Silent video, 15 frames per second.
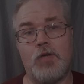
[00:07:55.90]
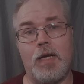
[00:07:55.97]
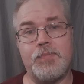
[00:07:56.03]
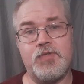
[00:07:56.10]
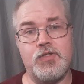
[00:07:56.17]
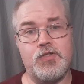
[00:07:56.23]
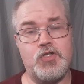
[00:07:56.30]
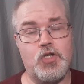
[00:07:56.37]

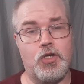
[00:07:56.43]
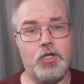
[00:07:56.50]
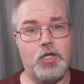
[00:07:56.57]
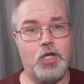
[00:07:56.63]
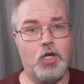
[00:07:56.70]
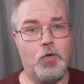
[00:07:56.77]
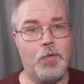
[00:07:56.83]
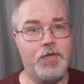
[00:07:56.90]
option that you're going
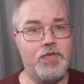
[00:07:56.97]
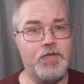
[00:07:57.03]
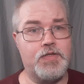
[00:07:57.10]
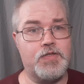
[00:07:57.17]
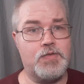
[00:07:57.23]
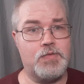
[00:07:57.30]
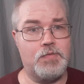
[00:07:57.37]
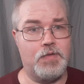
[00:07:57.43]
to go with
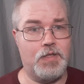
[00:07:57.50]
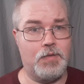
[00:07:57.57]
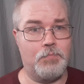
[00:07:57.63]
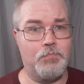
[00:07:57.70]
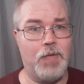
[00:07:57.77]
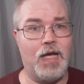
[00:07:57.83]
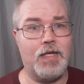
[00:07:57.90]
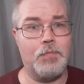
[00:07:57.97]
is the
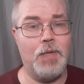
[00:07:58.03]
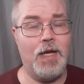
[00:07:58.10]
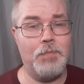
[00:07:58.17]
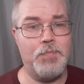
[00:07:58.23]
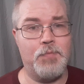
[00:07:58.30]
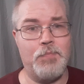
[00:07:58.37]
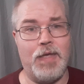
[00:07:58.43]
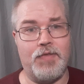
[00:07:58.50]

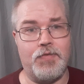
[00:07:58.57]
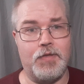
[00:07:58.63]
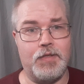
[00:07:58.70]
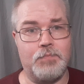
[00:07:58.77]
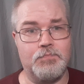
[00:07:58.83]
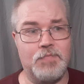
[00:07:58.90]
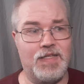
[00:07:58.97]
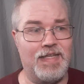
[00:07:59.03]
bottom-up method.
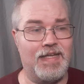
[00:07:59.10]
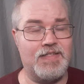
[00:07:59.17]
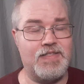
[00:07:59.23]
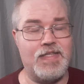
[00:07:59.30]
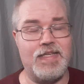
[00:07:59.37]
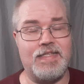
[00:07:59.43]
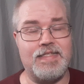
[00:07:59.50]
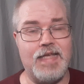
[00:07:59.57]
And that is
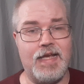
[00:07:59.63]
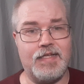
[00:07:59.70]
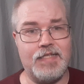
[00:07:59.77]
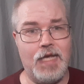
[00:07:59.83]
the exact